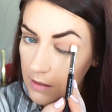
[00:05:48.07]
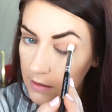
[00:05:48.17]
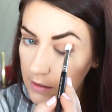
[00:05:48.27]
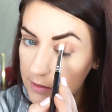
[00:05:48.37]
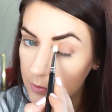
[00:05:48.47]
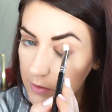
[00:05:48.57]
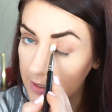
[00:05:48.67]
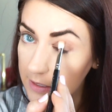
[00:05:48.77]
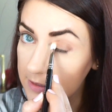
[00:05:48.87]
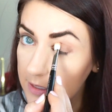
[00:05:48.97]
because it's really
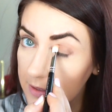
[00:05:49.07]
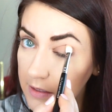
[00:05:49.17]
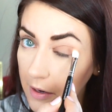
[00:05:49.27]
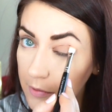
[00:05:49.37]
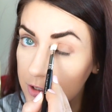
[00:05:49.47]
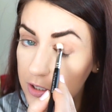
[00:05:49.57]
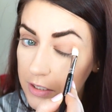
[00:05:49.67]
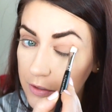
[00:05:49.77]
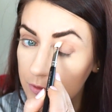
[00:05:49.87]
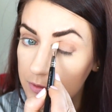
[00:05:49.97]
easy, and then I would
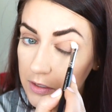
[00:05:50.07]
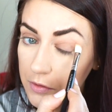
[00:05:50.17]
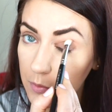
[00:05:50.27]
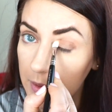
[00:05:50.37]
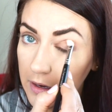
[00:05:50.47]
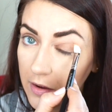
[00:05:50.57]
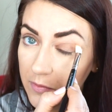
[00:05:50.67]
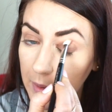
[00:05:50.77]
just use a little bit of